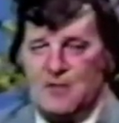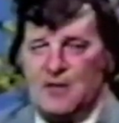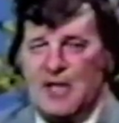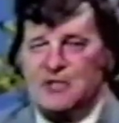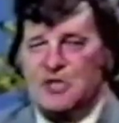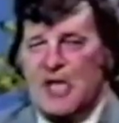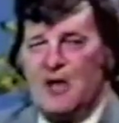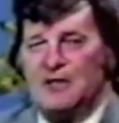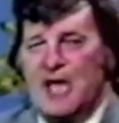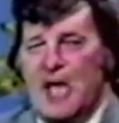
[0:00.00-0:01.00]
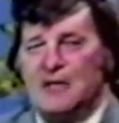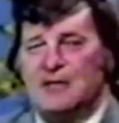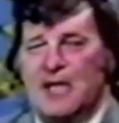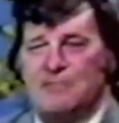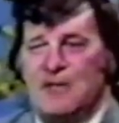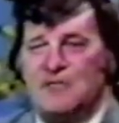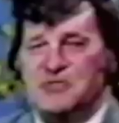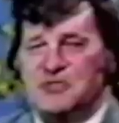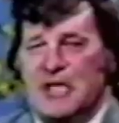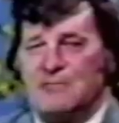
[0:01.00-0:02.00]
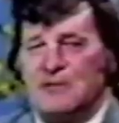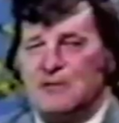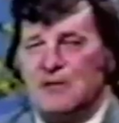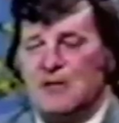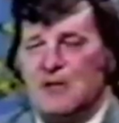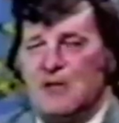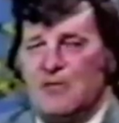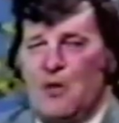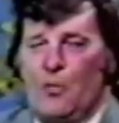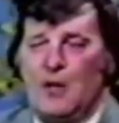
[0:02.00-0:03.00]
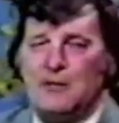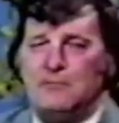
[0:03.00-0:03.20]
The late J. Allen Hynek had made the statement that